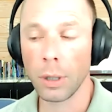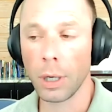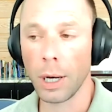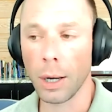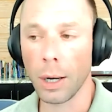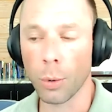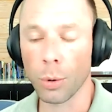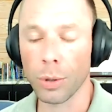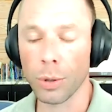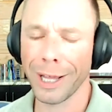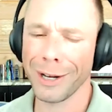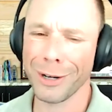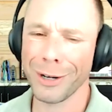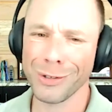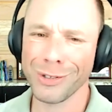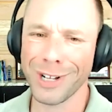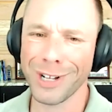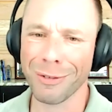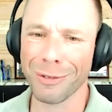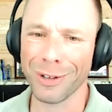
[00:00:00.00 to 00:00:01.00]
Orlando
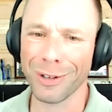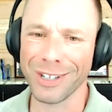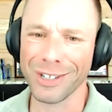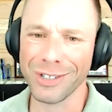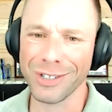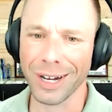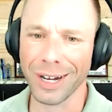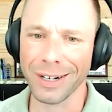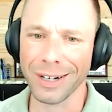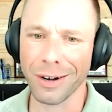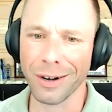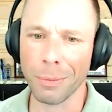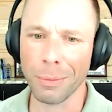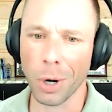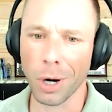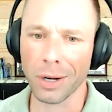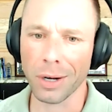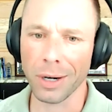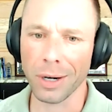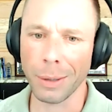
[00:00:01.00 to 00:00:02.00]
is not really a secondary
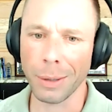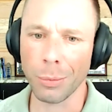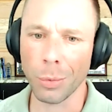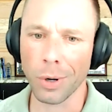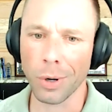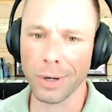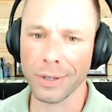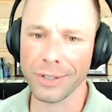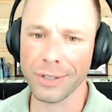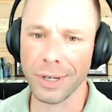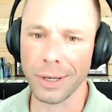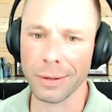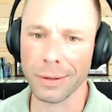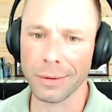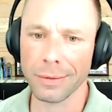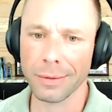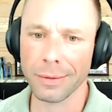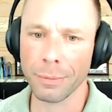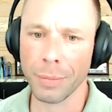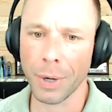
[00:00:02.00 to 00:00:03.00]
market anymore. It's a
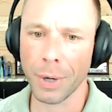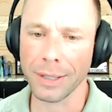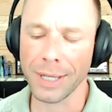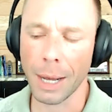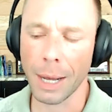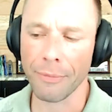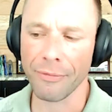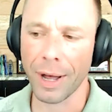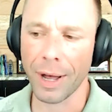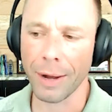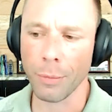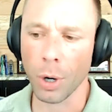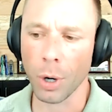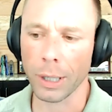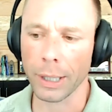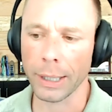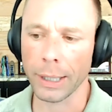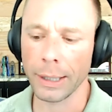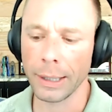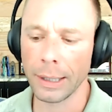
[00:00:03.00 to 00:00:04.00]
probably top 5
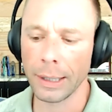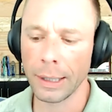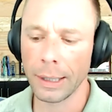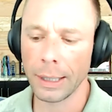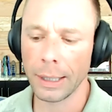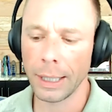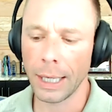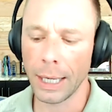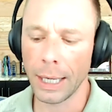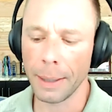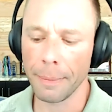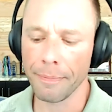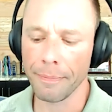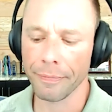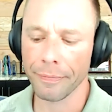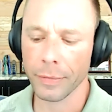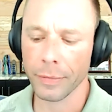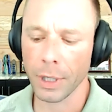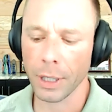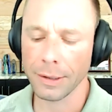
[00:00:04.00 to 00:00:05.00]
market
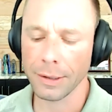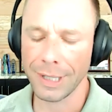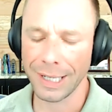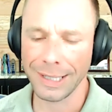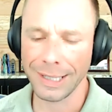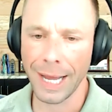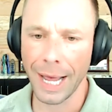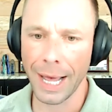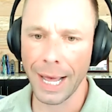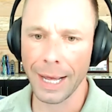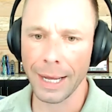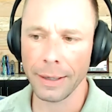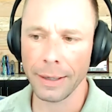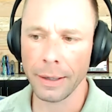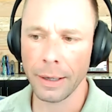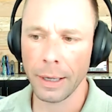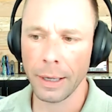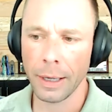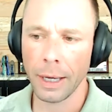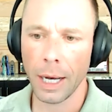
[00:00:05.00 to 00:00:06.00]
today.